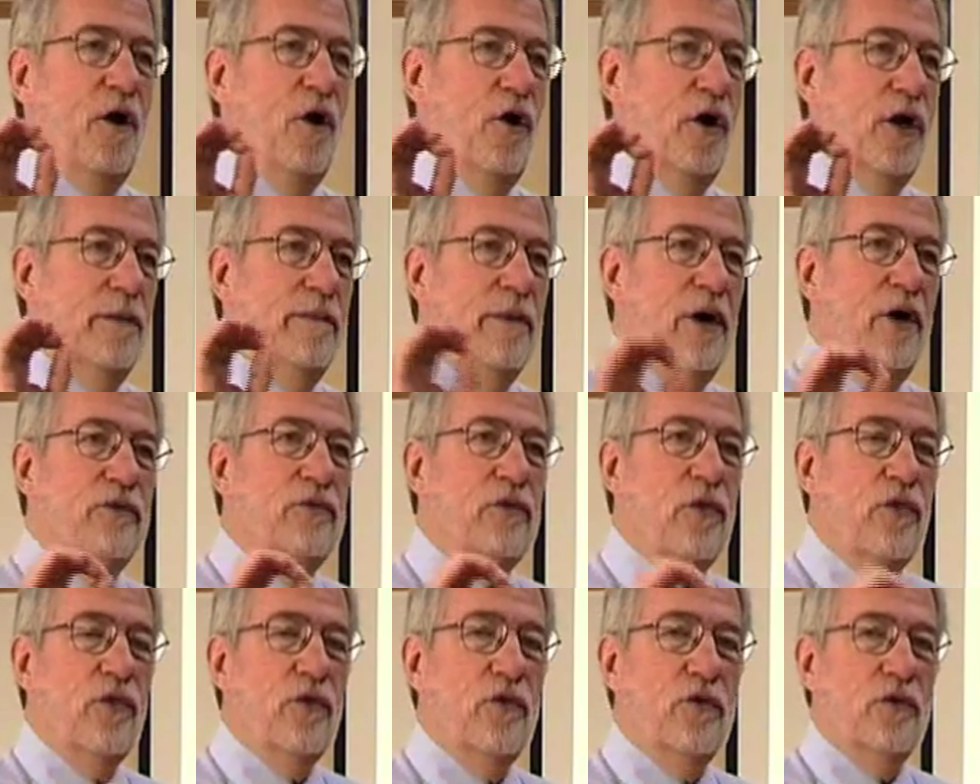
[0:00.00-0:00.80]
On
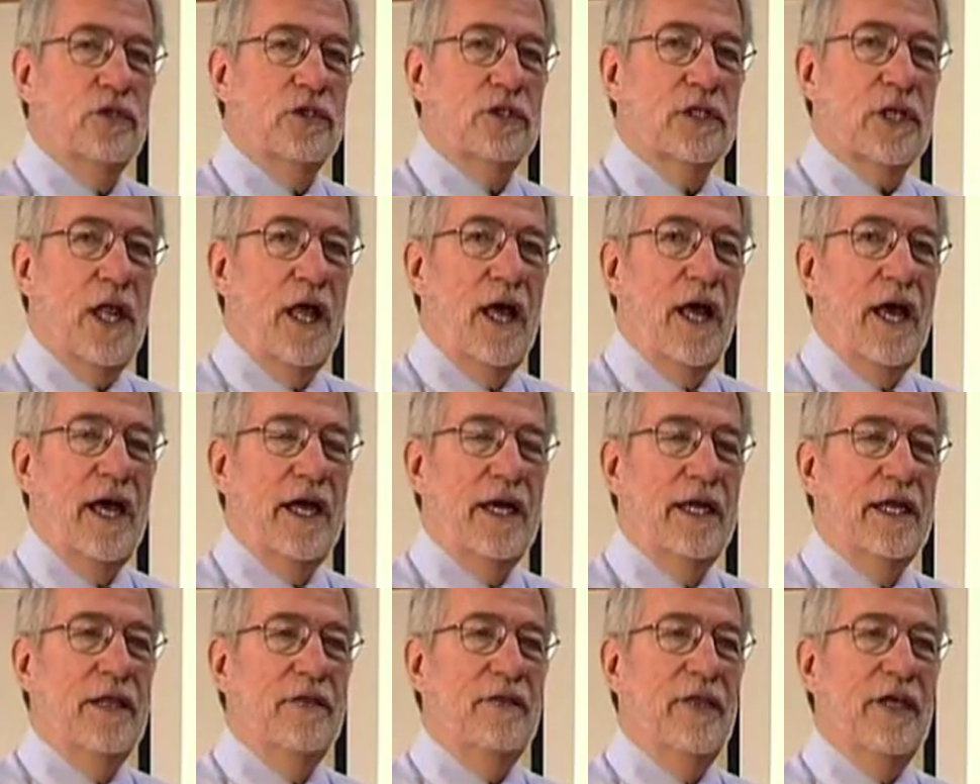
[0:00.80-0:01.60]
about the third
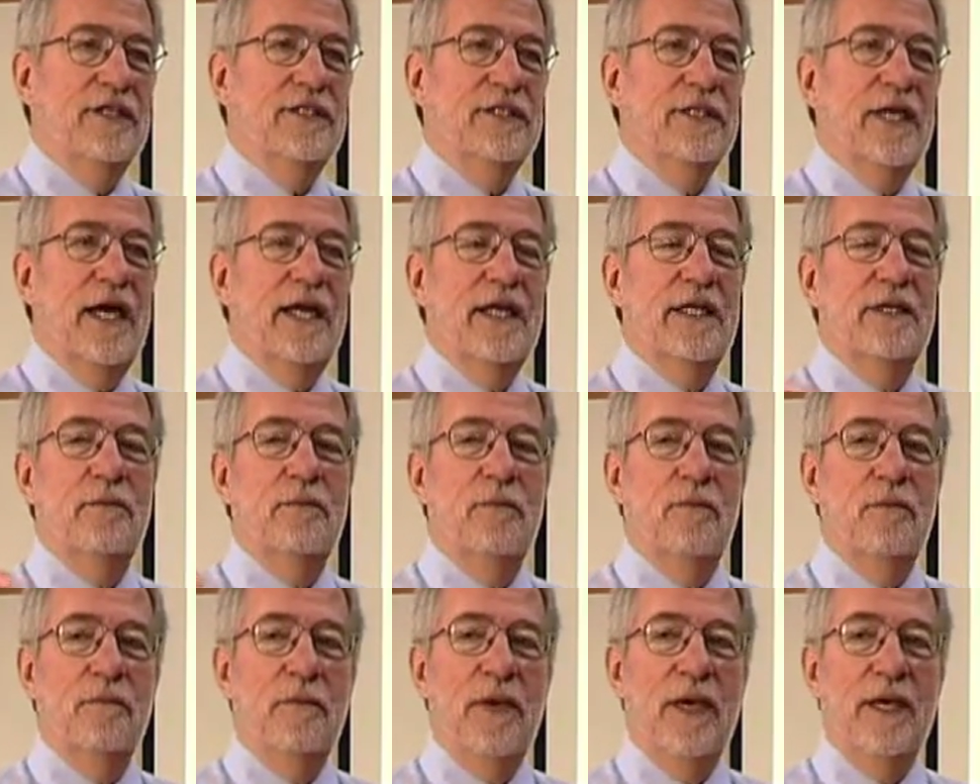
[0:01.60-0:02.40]
slide, they
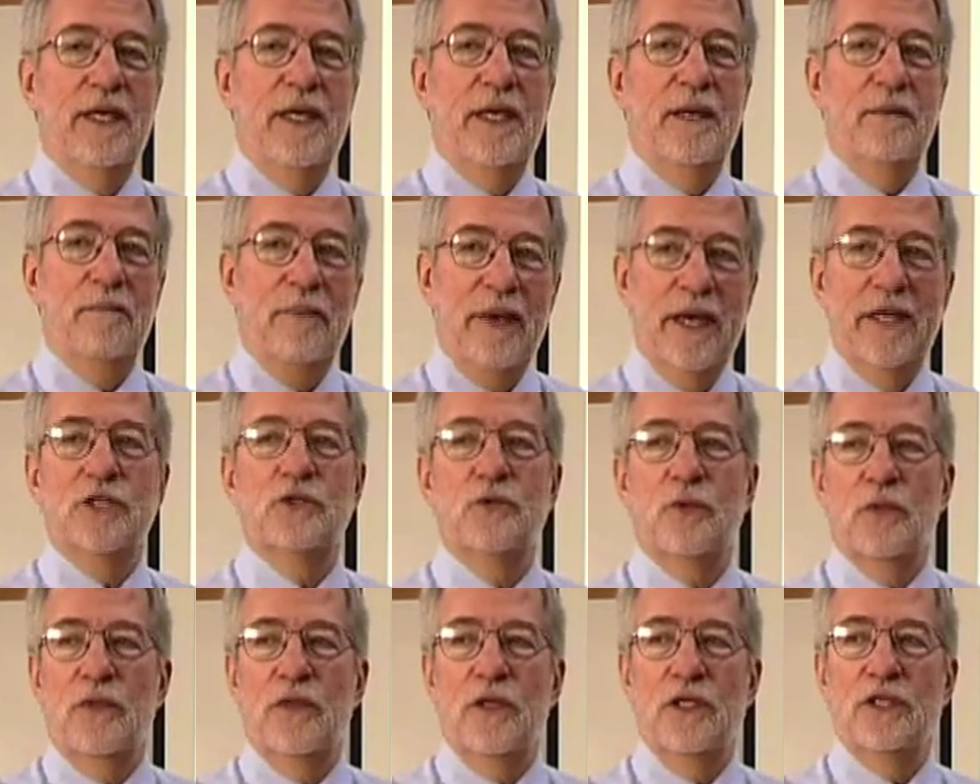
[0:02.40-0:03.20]
started making
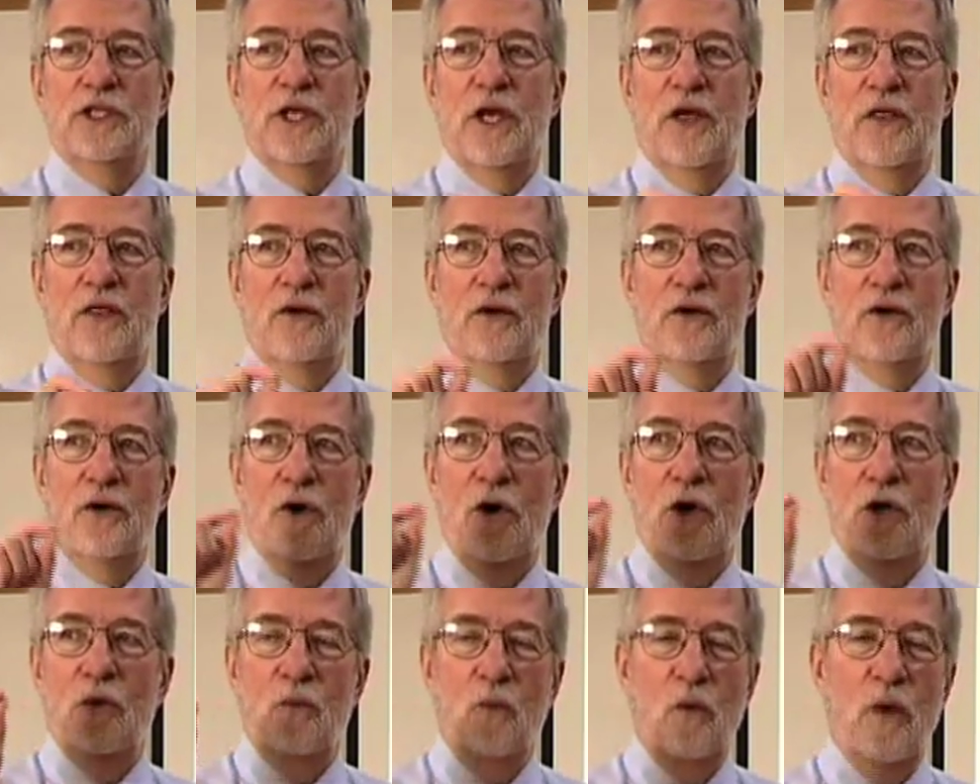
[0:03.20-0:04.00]
bets with each other
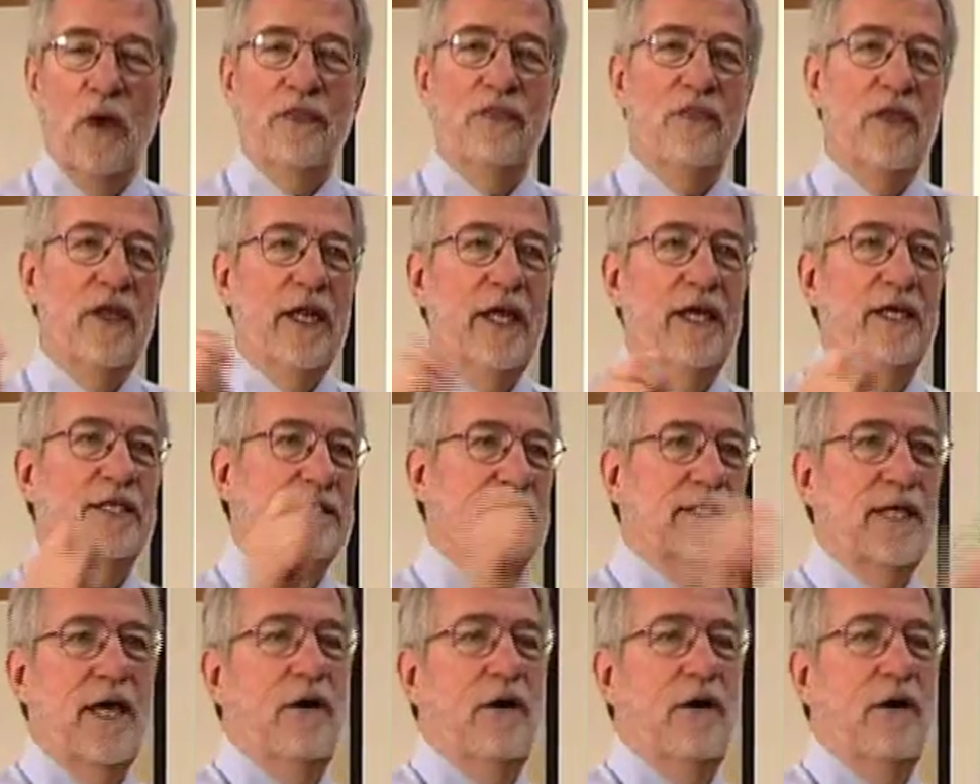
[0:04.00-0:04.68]
on what the next